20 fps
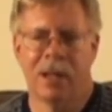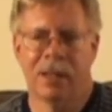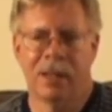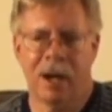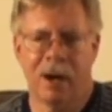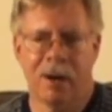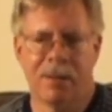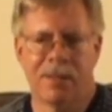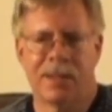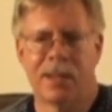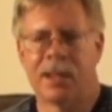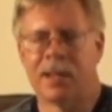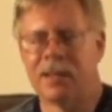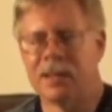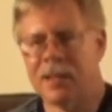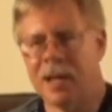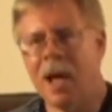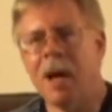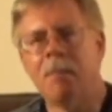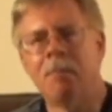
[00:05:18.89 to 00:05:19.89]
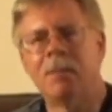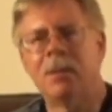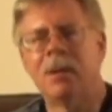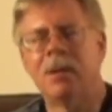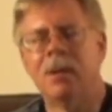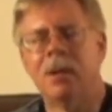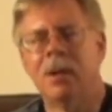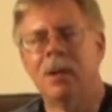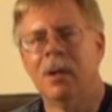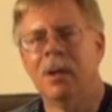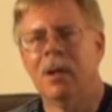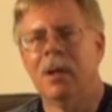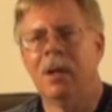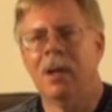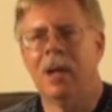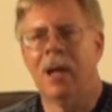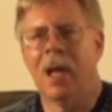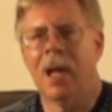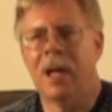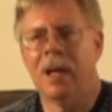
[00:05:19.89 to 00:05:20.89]
now it's exempt,
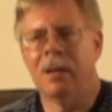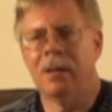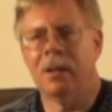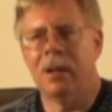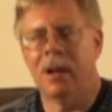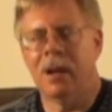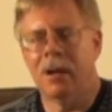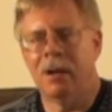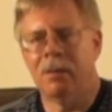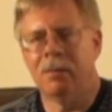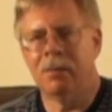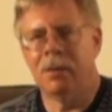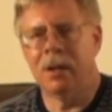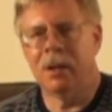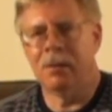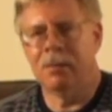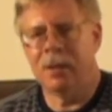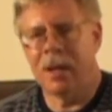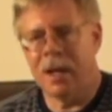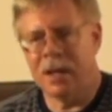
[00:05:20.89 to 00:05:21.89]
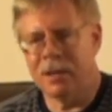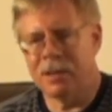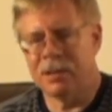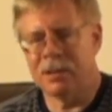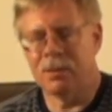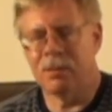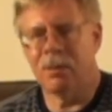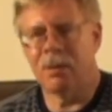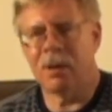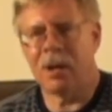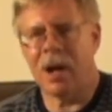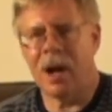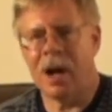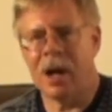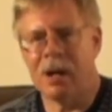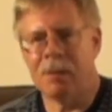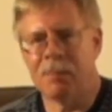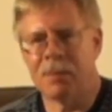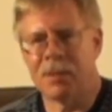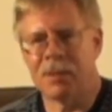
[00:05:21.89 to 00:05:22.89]
and it has dual
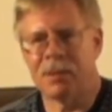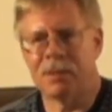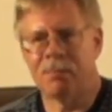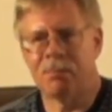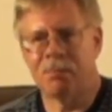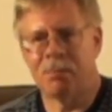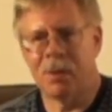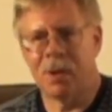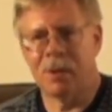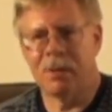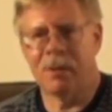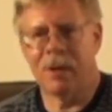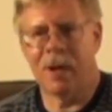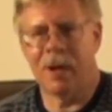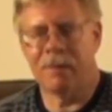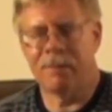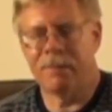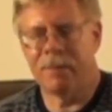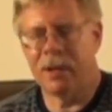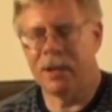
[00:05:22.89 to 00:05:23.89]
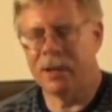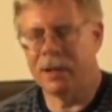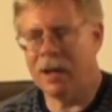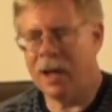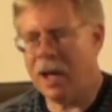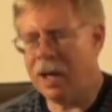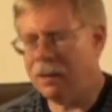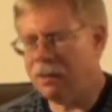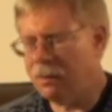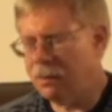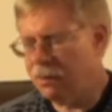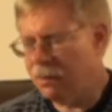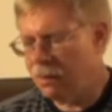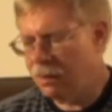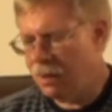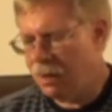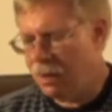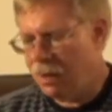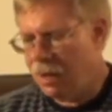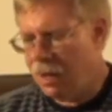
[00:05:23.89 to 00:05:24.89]
carbs fitted on.
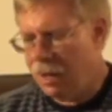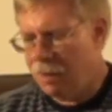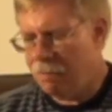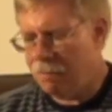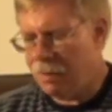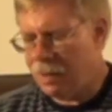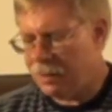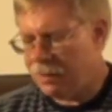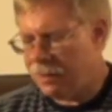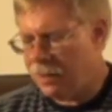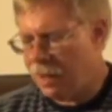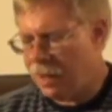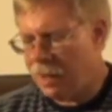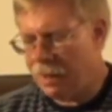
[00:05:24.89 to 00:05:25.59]
But